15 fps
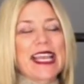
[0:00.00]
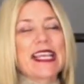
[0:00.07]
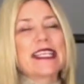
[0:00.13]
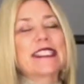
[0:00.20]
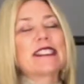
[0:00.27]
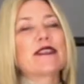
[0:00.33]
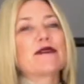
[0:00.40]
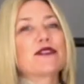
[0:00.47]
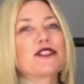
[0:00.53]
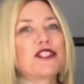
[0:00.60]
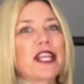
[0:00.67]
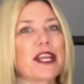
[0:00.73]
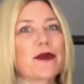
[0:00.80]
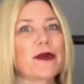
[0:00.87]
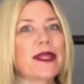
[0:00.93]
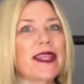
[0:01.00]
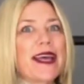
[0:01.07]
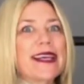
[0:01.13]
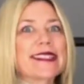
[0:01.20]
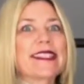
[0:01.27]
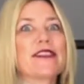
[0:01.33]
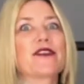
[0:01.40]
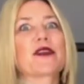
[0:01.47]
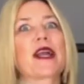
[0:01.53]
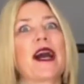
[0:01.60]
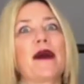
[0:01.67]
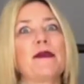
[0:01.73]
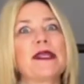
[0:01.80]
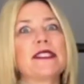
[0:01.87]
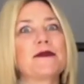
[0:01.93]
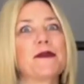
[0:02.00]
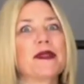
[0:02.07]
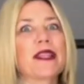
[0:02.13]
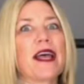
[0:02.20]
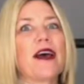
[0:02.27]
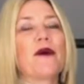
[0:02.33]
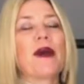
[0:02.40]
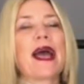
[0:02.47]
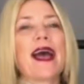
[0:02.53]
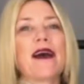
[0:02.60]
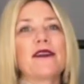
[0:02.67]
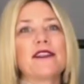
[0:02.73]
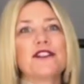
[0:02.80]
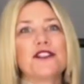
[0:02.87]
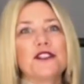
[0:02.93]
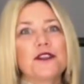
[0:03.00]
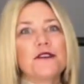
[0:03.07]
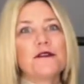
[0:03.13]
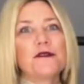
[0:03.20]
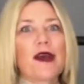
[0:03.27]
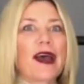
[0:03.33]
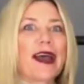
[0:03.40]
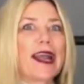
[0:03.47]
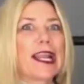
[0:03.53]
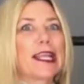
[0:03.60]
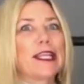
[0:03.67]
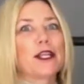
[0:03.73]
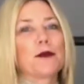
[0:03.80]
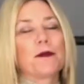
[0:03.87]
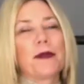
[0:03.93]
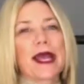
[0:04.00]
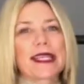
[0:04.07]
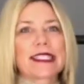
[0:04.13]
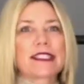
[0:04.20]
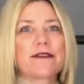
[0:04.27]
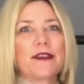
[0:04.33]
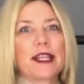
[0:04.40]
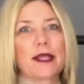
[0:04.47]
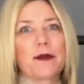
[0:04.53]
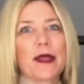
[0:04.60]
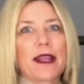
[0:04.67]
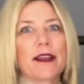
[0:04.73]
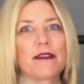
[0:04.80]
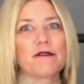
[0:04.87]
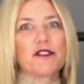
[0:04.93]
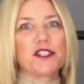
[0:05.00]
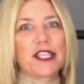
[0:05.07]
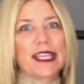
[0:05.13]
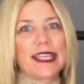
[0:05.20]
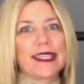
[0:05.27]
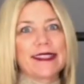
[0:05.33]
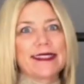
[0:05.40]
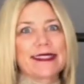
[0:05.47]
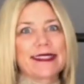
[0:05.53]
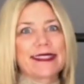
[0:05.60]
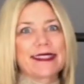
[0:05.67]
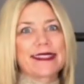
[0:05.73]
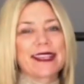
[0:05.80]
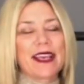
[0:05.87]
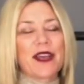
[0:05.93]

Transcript: So share with us in your comments below, how did you find your best fitting pair of jeans?